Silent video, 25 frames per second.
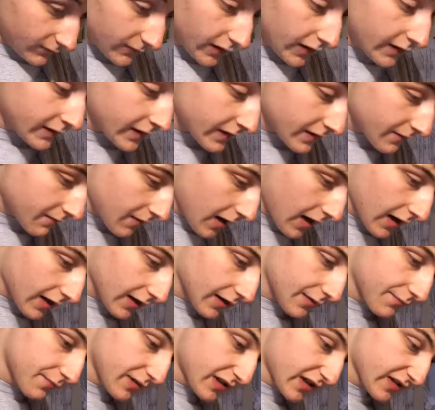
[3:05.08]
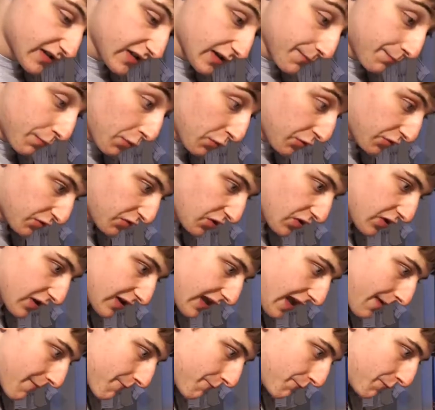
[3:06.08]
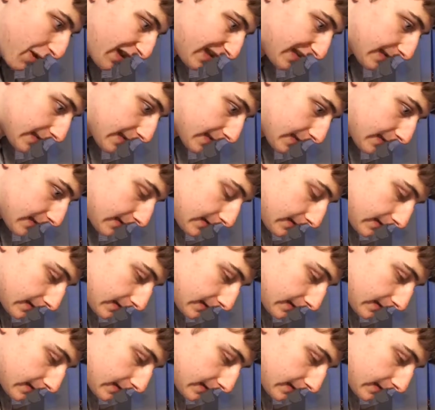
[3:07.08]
it doesn't matter because they're both gonna get built.